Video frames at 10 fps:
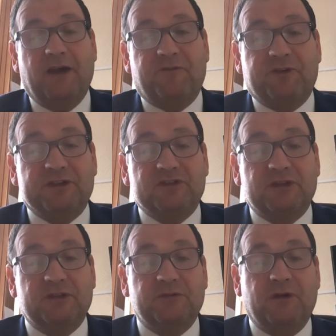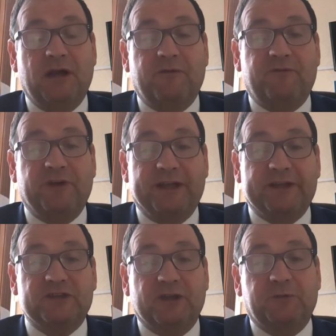for us to
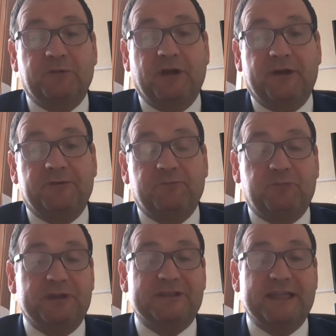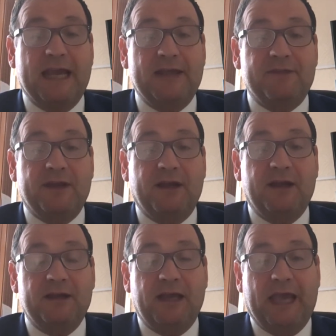finish and bring together
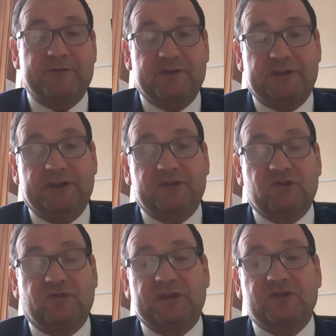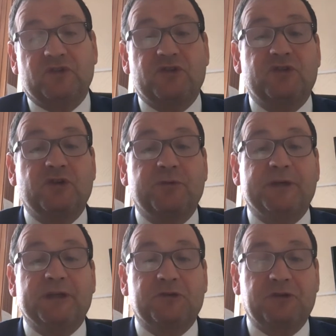evidence for us to determine
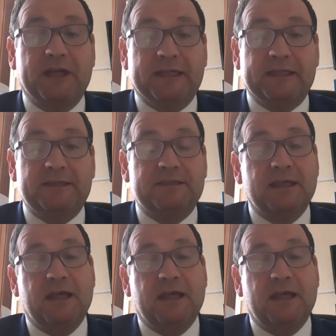a grade